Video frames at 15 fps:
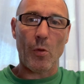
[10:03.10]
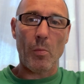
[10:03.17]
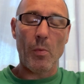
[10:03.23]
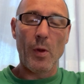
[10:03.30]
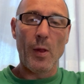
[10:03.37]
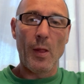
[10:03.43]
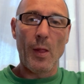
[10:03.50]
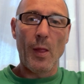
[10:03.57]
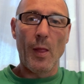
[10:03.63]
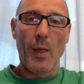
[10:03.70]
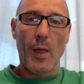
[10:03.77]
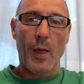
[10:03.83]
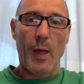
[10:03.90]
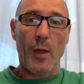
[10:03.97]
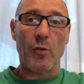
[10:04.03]
them,
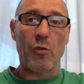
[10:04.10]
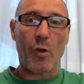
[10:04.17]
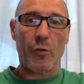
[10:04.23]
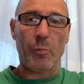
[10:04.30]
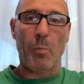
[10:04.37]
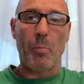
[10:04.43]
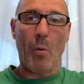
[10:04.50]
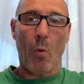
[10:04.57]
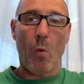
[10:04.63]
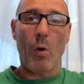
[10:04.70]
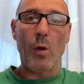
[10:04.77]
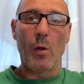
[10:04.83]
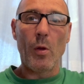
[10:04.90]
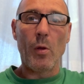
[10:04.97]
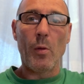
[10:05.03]
and just
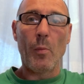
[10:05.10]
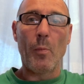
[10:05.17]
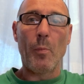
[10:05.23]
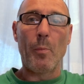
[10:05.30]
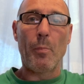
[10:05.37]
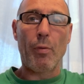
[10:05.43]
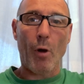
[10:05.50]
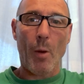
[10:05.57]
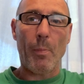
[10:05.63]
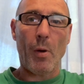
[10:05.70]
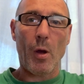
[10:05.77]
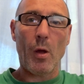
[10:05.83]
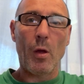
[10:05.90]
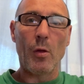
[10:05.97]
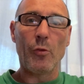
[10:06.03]
bought
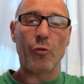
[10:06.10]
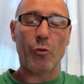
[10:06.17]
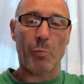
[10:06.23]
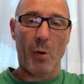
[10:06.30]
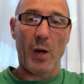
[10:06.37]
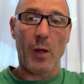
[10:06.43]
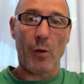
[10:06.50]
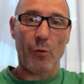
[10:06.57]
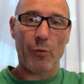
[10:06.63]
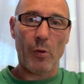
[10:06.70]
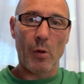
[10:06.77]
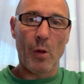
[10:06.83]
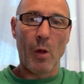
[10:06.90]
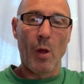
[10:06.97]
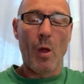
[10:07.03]
proper springs,
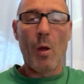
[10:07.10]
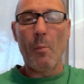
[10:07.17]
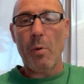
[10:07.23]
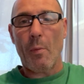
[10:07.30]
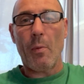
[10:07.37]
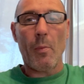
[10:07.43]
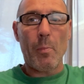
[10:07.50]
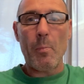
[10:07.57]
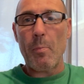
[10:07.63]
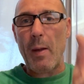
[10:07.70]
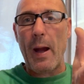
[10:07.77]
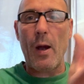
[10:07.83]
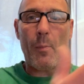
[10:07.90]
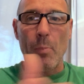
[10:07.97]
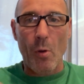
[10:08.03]
proper
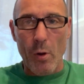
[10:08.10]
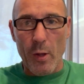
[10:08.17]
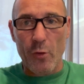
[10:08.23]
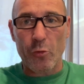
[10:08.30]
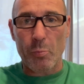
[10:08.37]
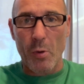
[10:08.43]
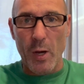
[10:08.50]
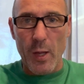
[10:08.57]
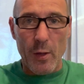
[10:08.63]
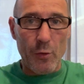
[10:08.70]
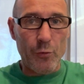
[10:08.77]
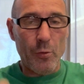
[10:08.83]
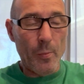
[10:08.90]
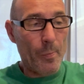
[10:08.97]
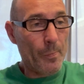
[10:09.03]
parabolic
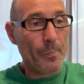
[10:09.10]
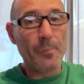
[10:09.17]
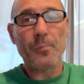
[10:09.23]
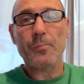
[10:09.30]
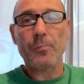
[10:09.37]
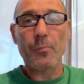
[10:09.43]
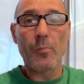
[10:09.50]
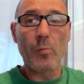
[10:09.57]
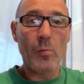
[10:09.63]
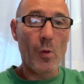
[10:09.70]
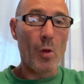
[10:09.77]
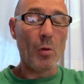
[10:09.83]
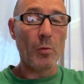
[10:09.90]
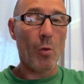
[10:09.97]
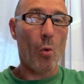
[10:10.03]
springs,
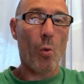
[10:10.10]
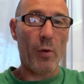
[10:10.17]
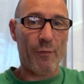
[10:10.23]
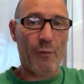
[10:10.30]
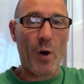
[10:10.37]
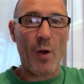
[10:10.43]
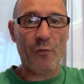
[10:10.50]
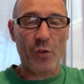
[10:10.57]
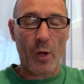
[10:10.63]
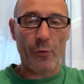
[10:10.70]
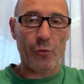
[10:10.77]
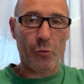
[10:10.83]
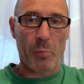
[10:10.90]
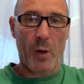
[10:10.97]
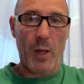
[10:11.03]
or the
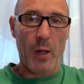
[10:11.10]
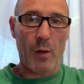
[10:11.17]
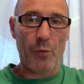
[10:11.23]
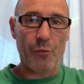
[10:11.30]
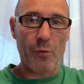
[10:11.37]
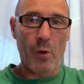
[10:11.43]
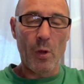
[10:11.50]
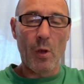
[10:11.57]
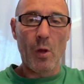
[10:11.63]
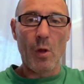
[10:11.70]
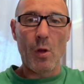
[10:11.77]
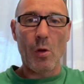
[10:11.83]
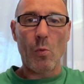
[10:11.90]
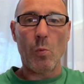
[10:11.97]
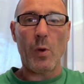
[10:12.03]
5-ton springs
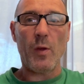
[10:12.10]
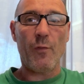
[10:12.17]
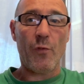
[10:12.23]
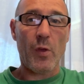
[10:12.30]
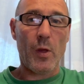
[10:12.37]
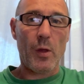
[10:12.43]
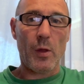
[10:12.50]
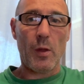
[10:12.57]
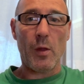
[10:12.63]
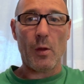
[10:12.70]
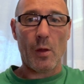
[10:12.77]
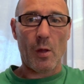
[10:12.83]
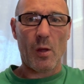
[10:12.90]
with the